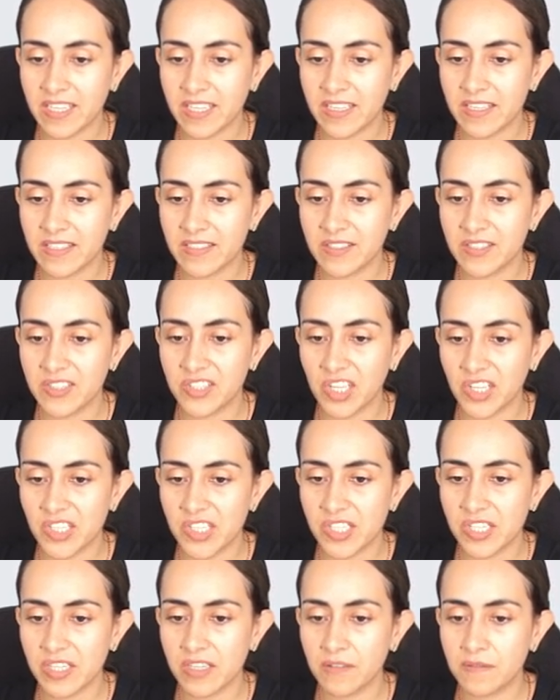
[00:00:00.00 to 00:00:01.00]
is
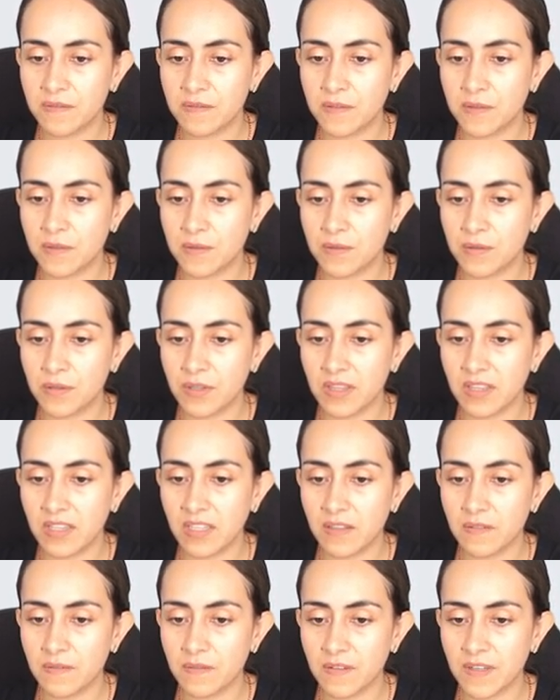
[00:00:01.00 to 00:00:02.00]
touching 4
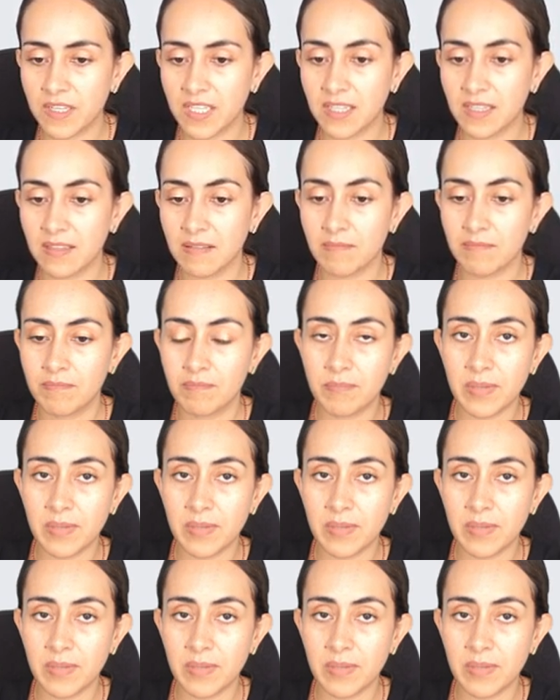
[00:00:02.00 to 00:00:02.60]
different